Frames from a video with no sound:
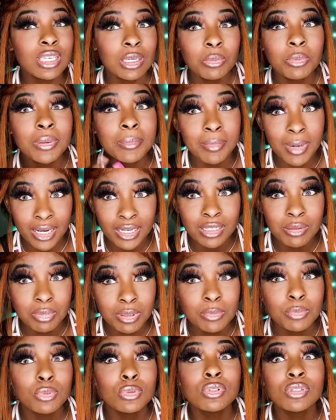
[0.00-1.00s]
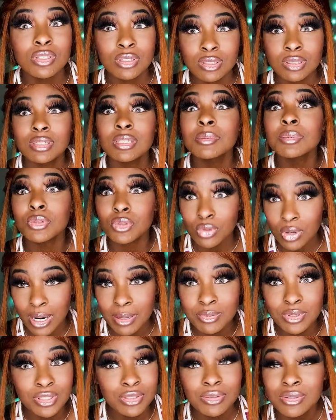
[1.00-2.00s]
keep reminding people to
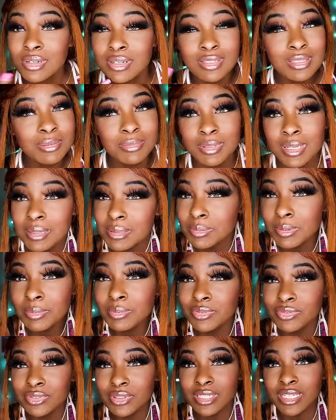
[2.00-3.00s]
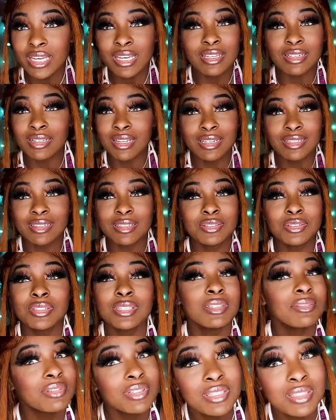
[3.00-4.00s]
subscribe to you because sometimes people forget. Like, there's
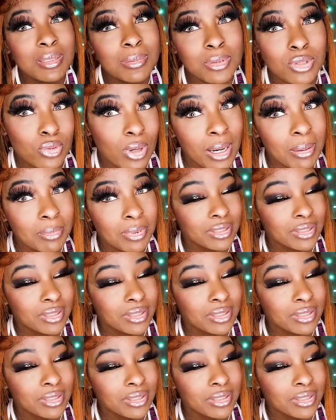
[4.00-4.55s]
even a subscribe